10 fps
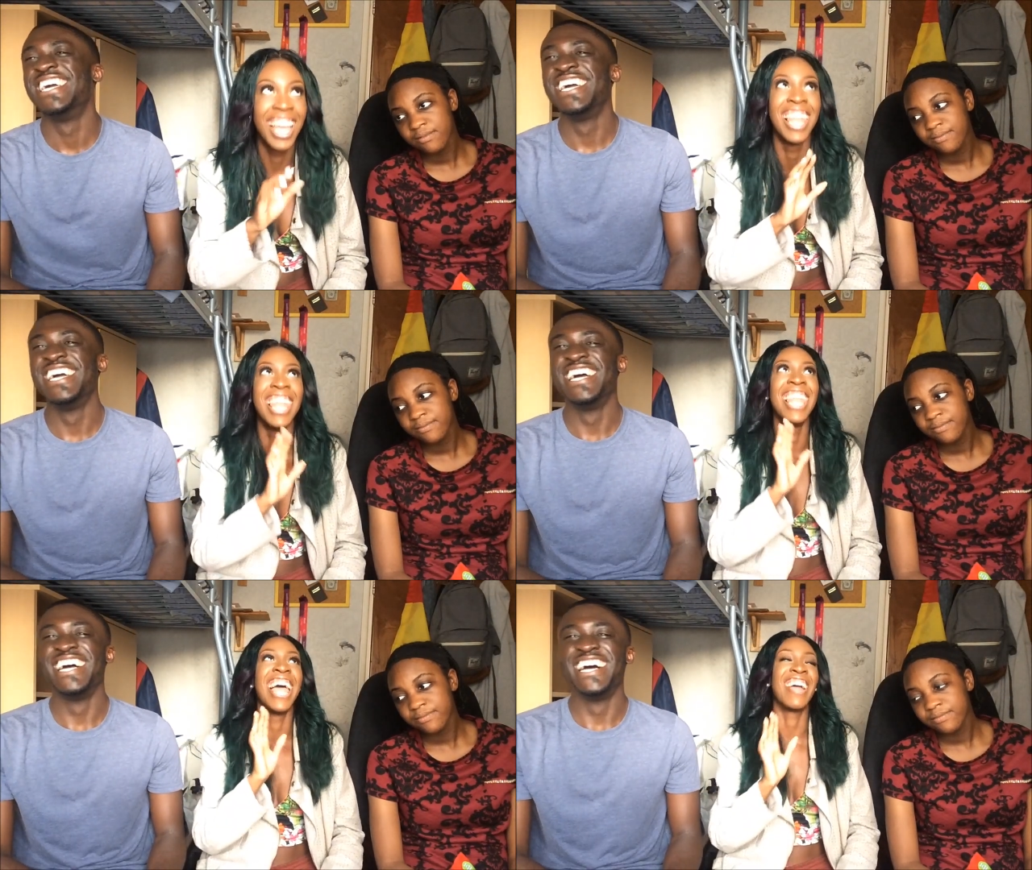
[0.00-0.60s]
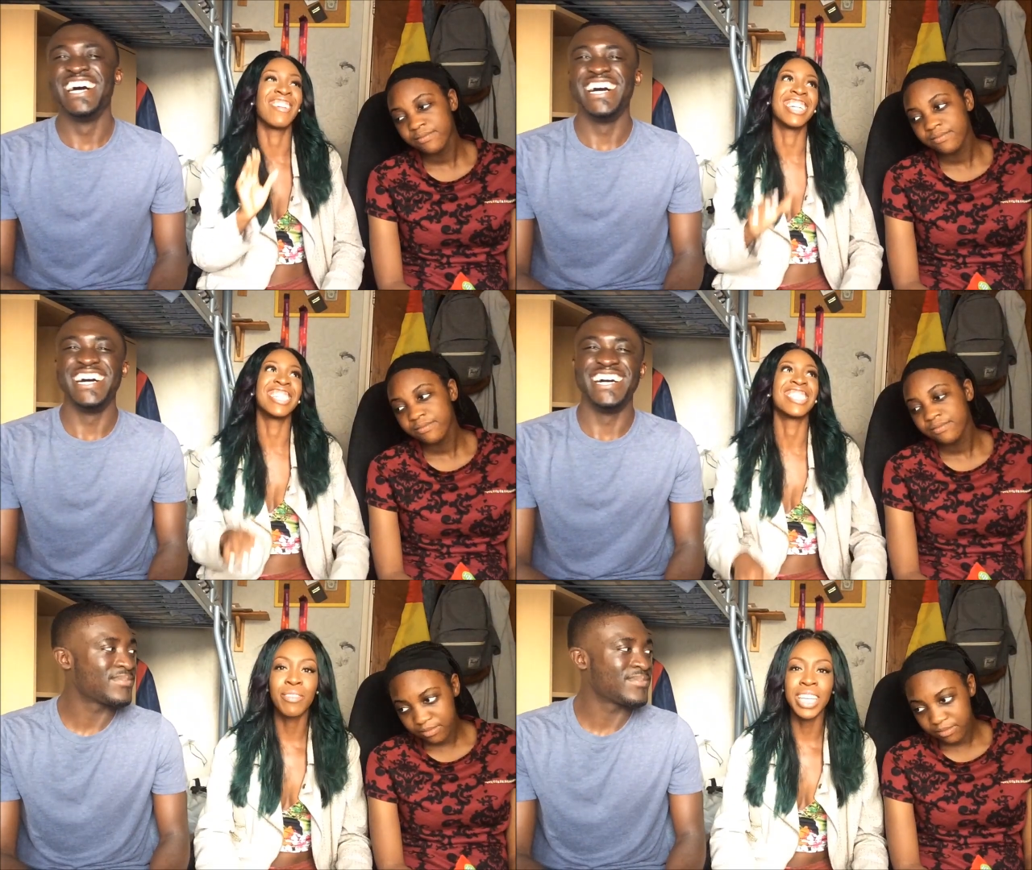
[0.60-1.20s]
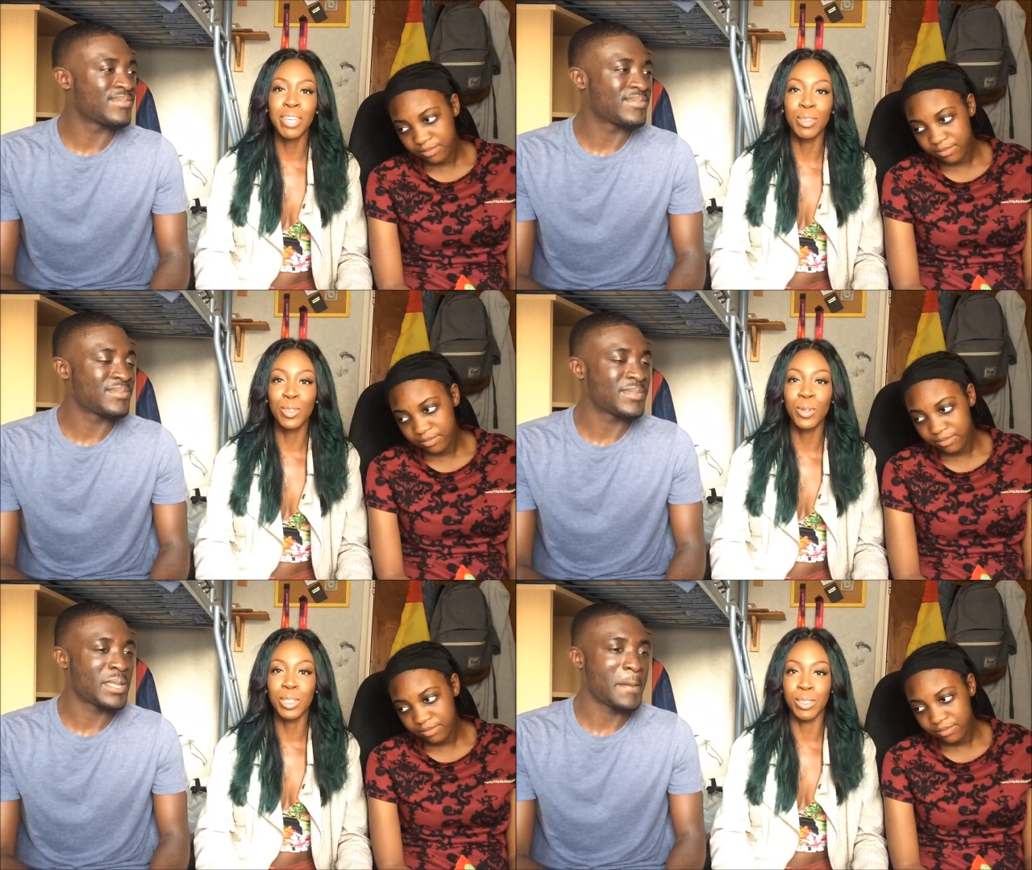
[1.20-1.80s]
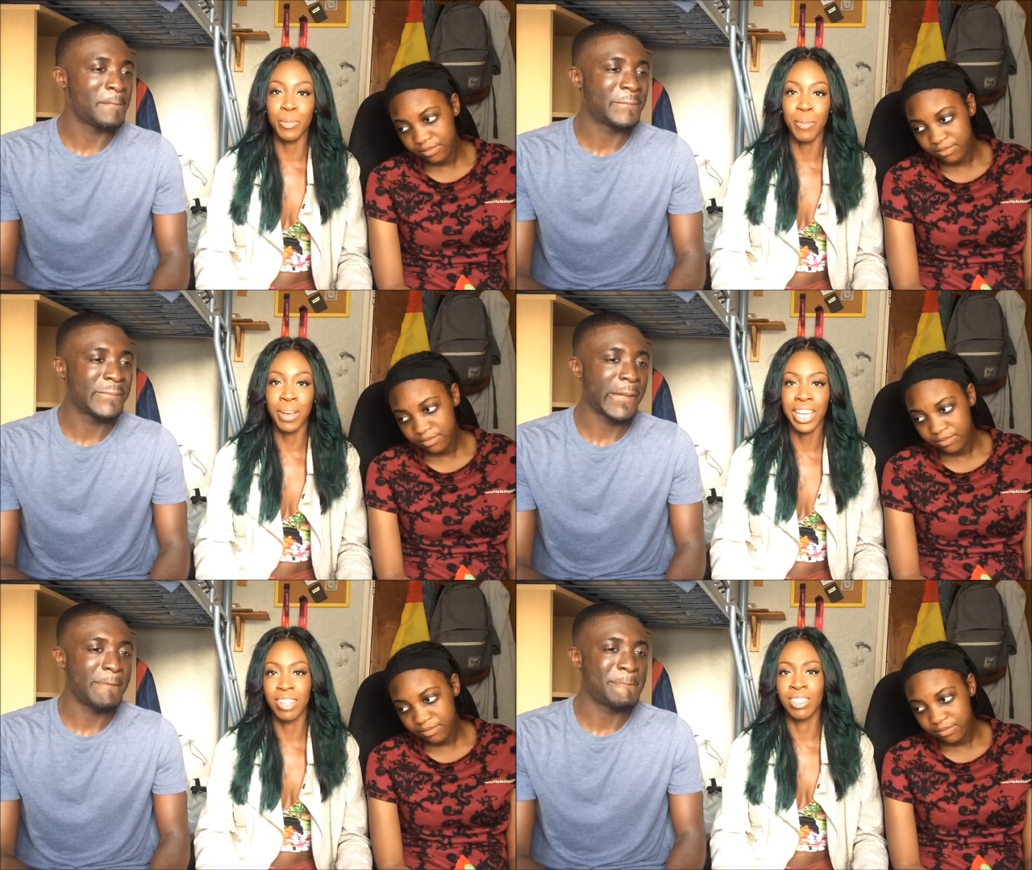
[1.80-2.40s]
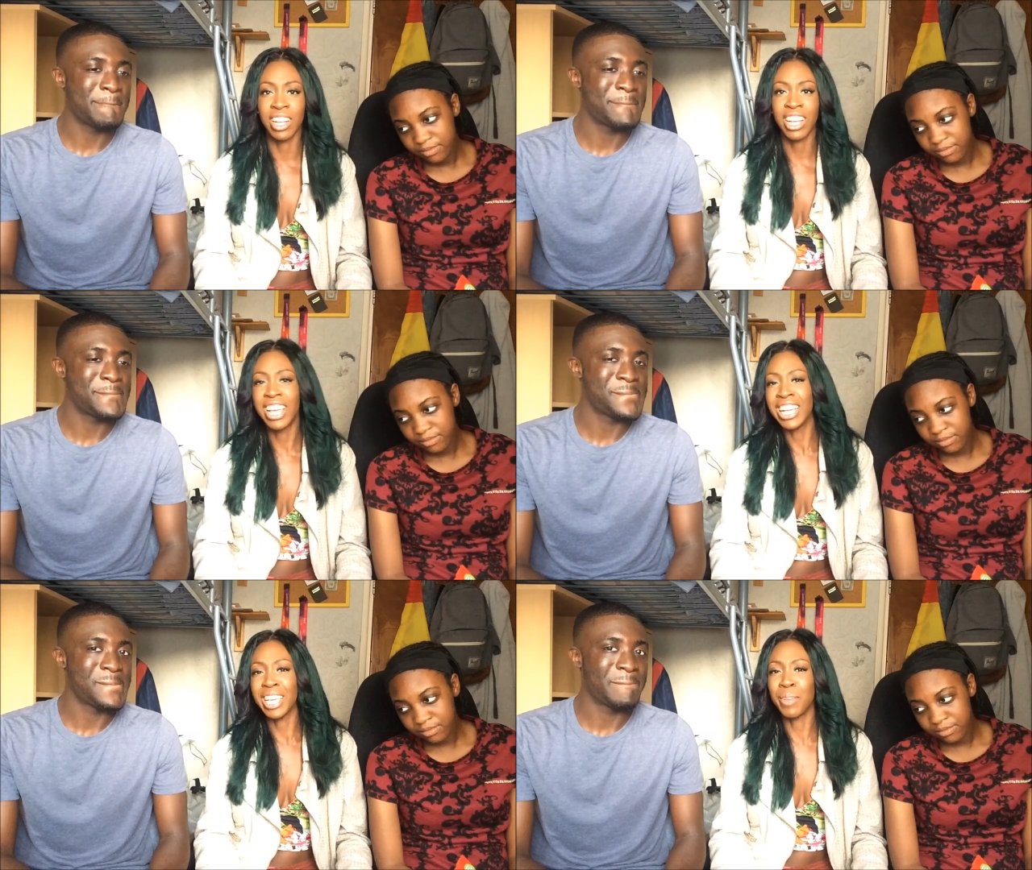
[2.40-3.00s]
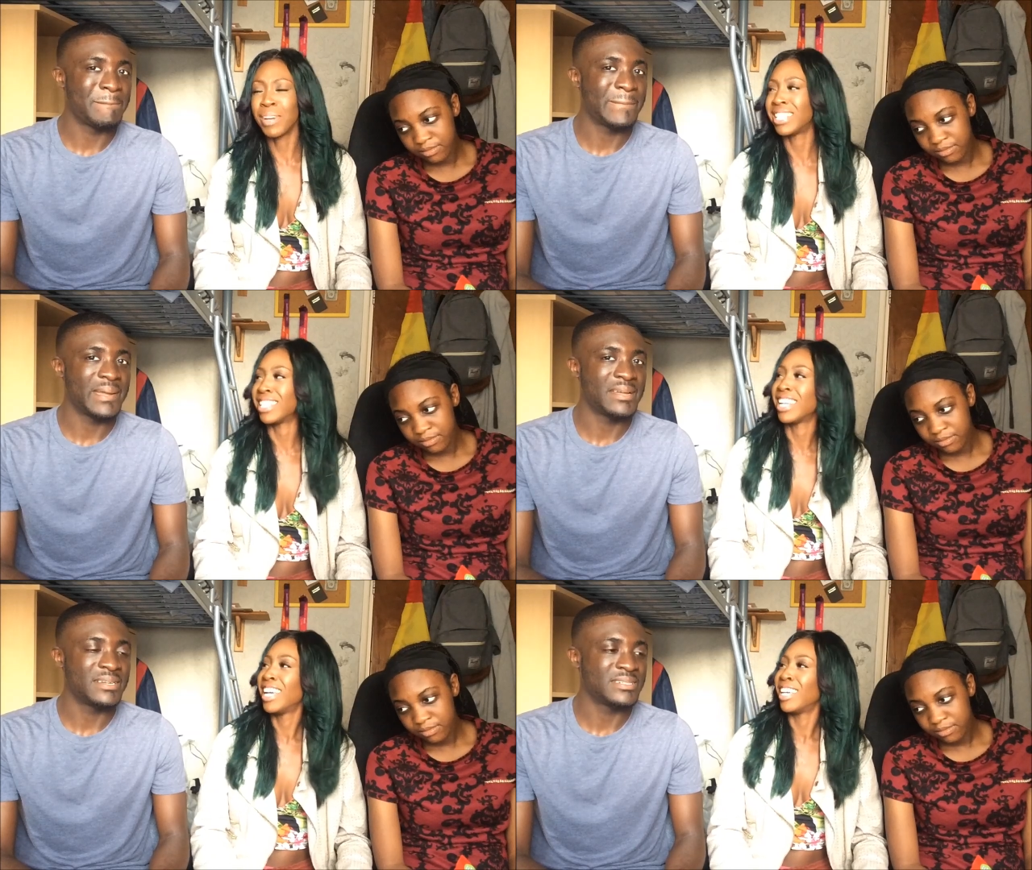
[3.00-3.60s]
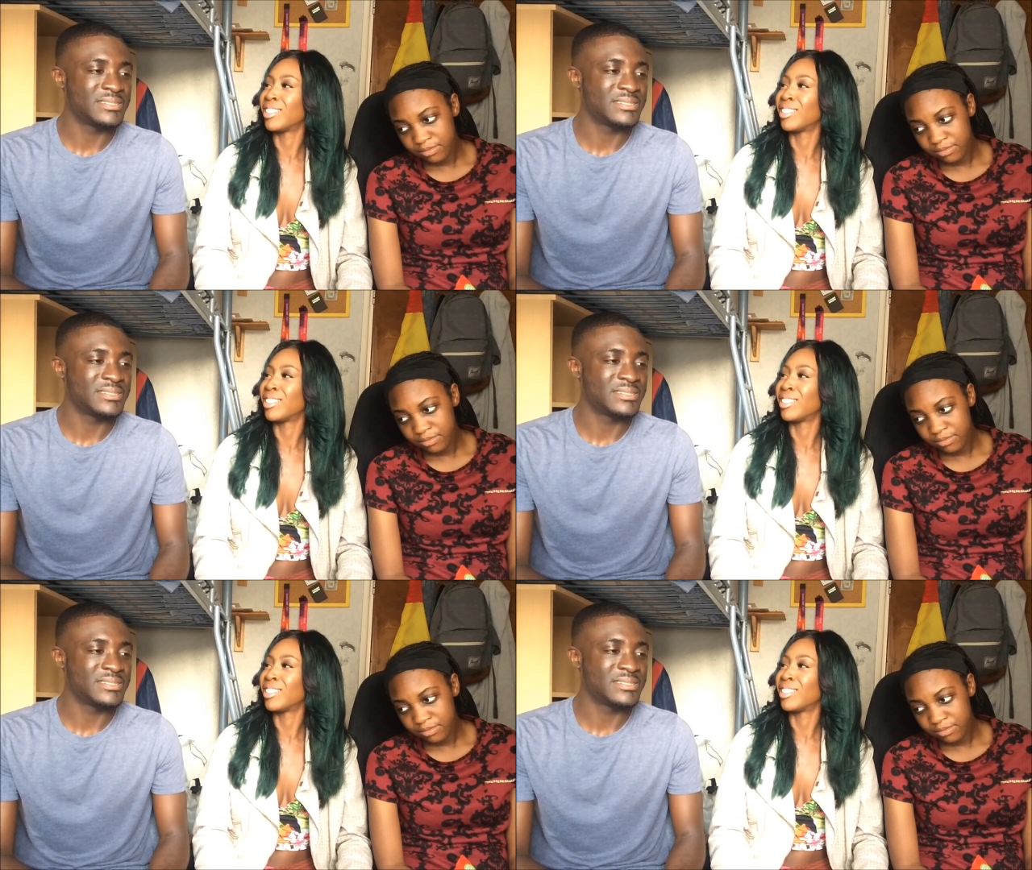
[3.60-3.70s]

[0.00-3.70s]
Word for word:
Speaker 1: hilarious. I think he was talking to me about it. He was like, can you imagine?